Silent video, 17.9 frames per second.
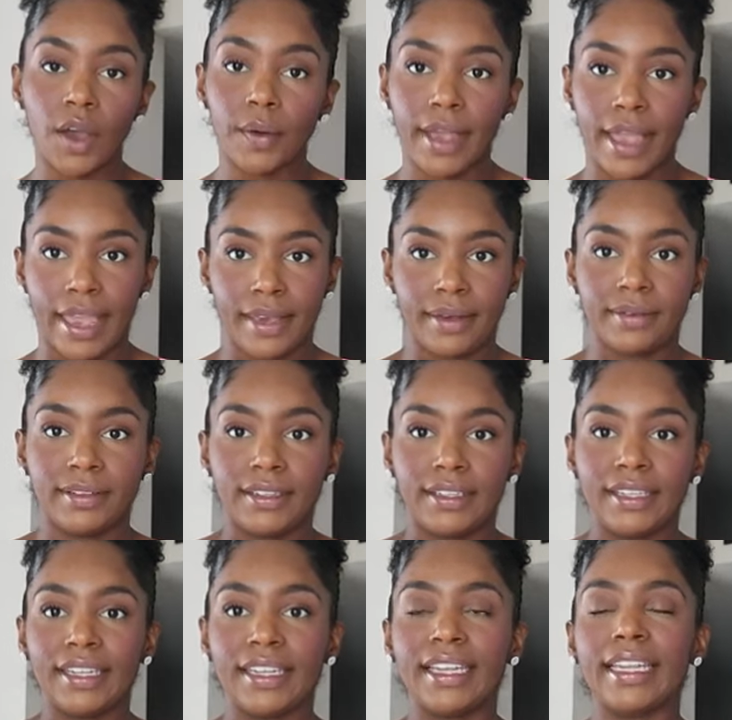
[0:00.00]
Okay,
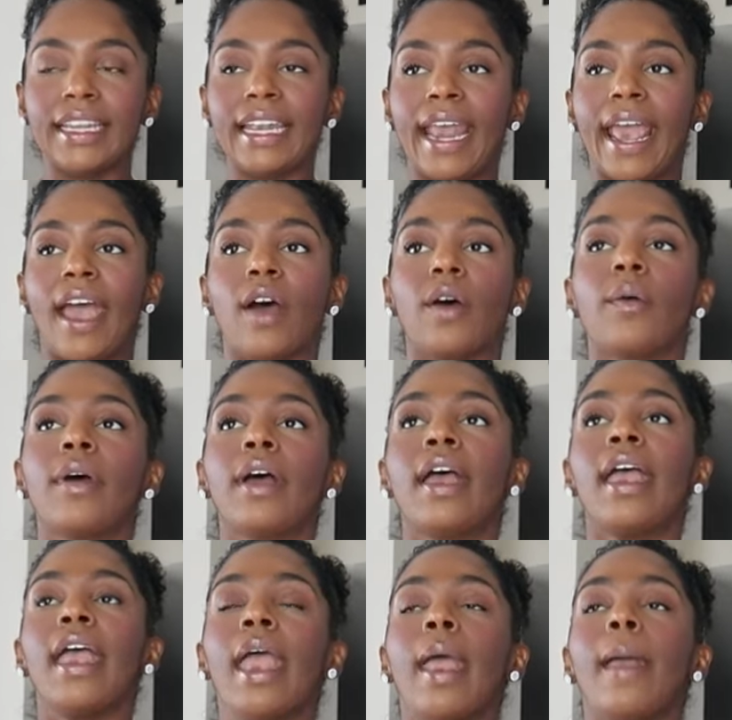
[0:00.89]
now,
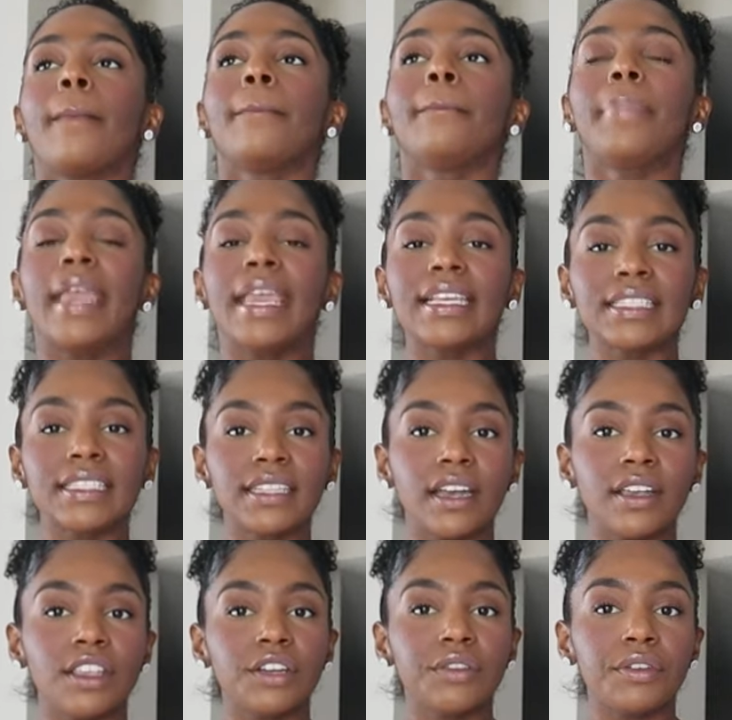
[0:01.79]
based
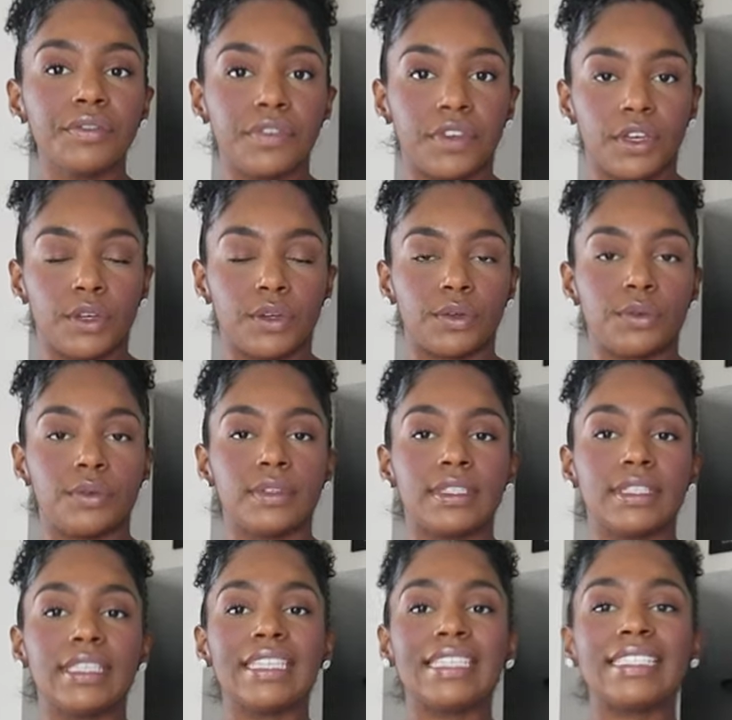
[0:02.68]
on the
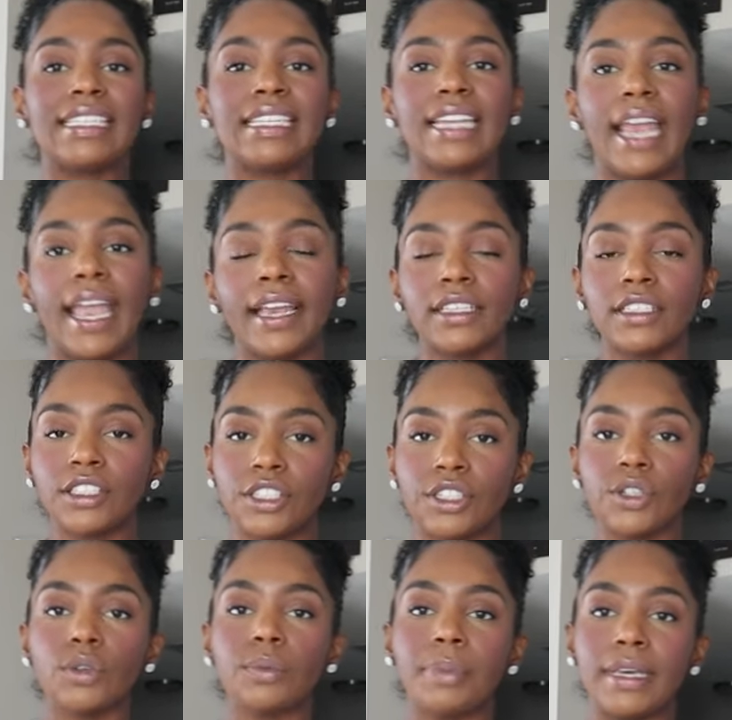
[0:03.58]
reviews, these next
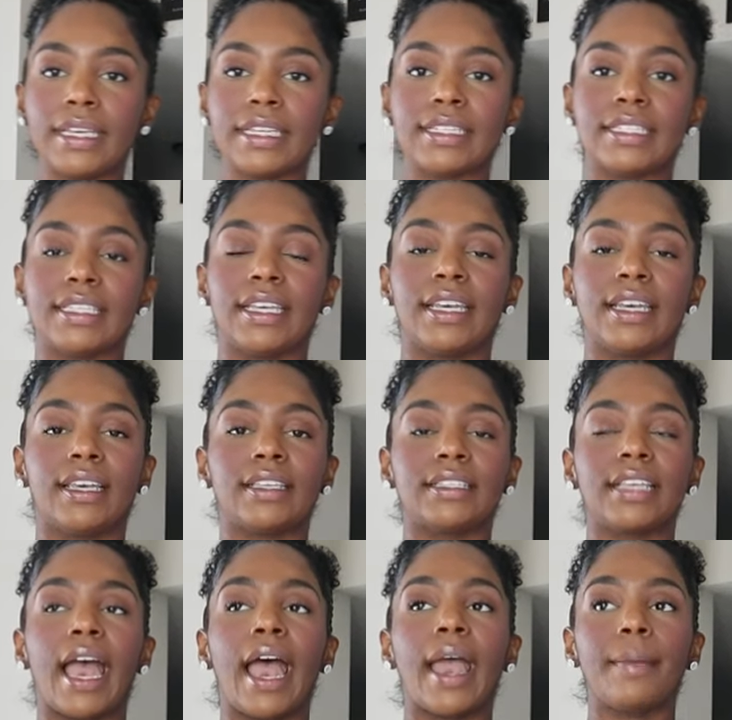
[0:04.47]
2
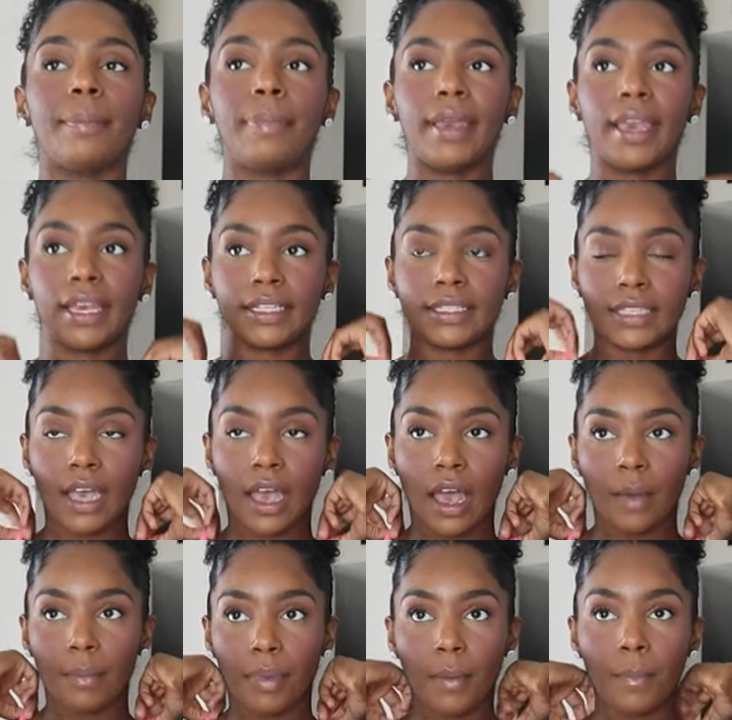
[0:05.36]
pieces, I picked
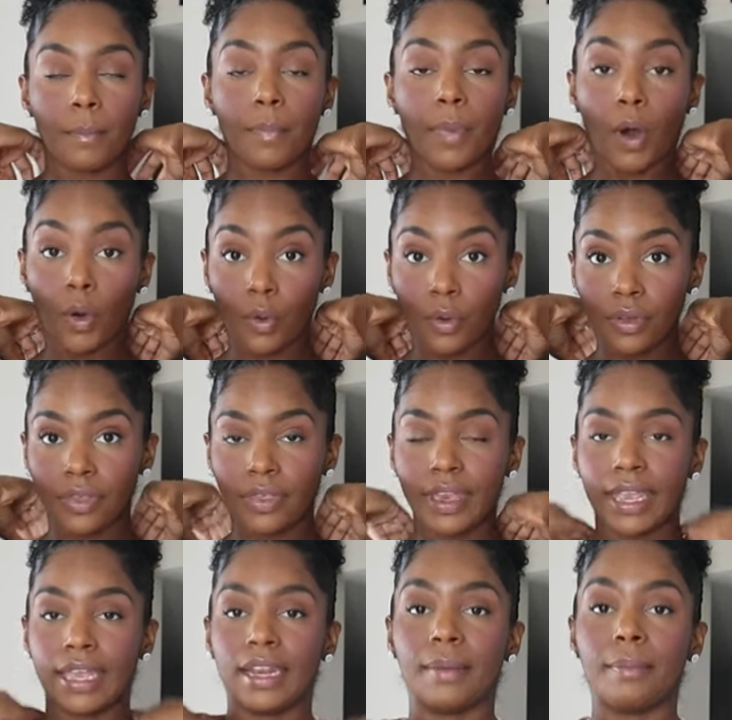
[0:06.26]
up both
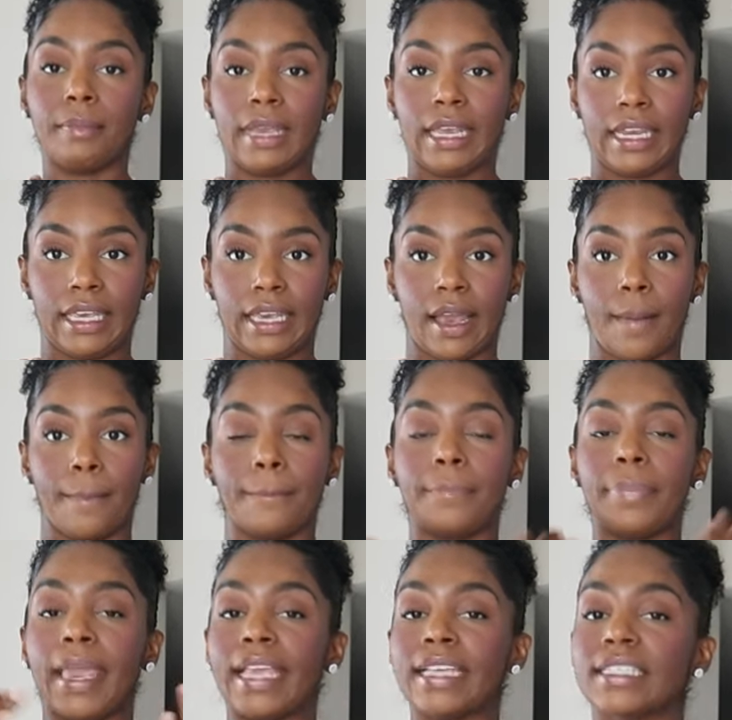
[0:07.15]
in a
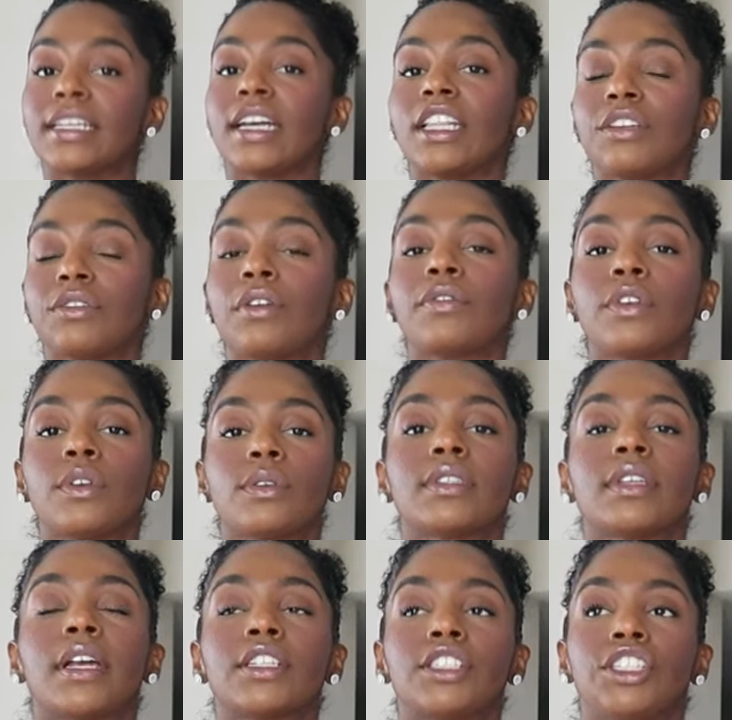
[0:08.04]
medium based on the
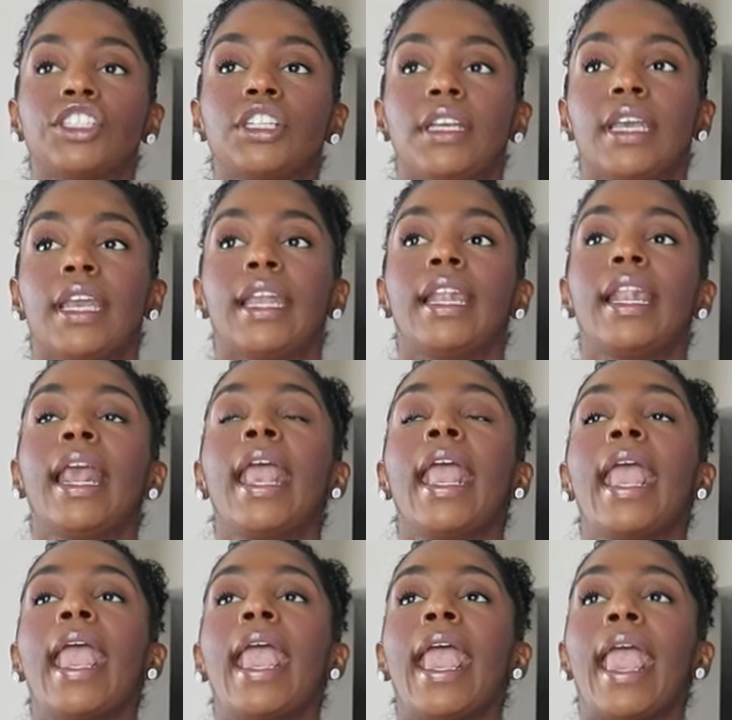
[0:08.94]
reviews on SHEIN.
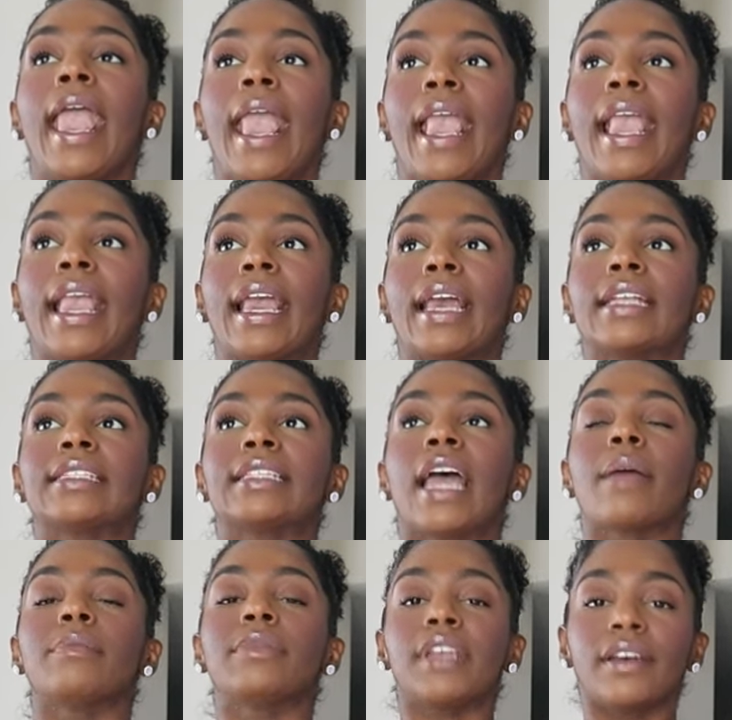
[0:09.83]
And
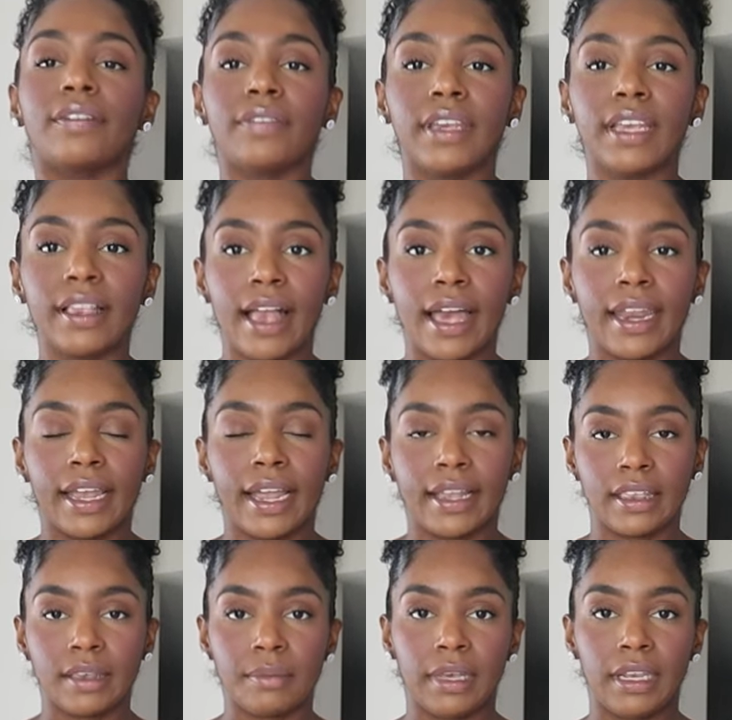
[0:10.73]
I'm definitely glad I
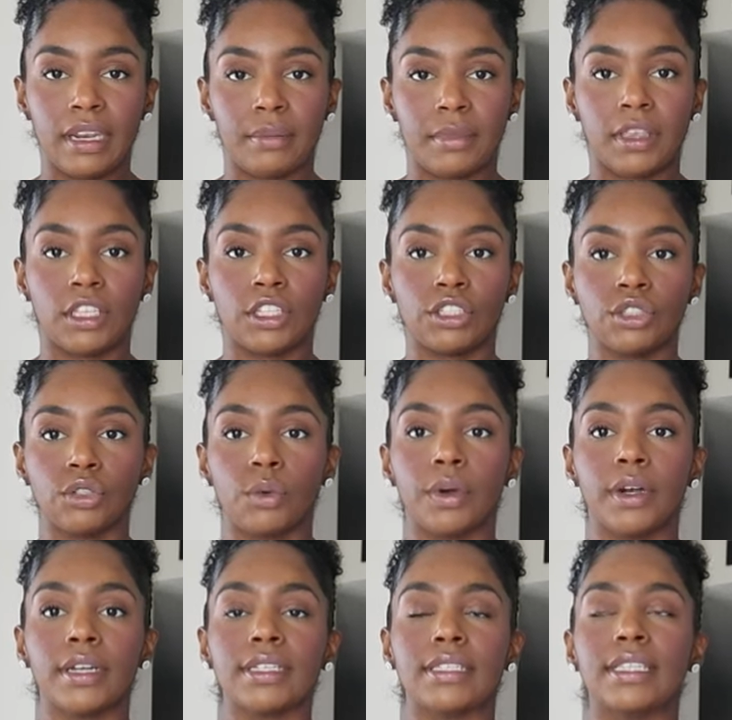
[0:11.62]
got the medium in the
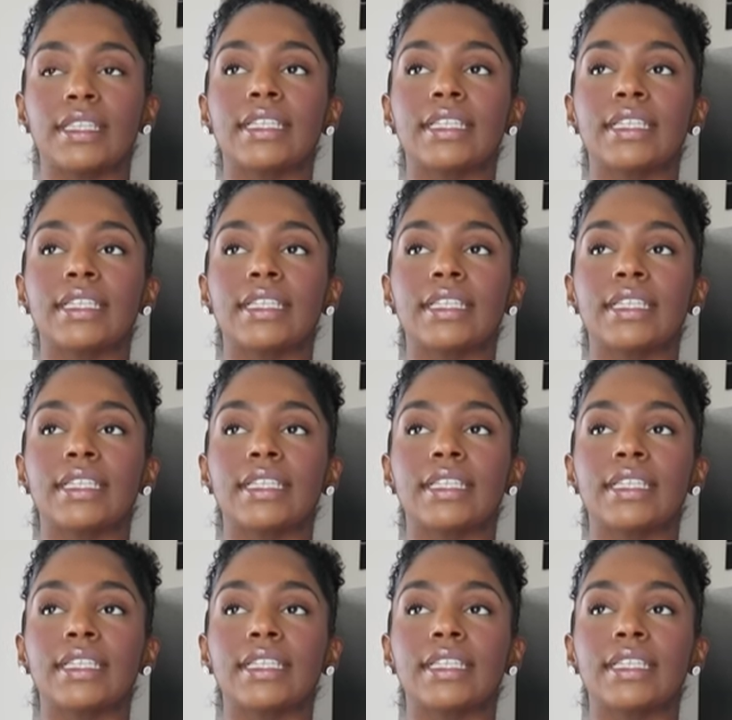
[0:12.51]
shorts.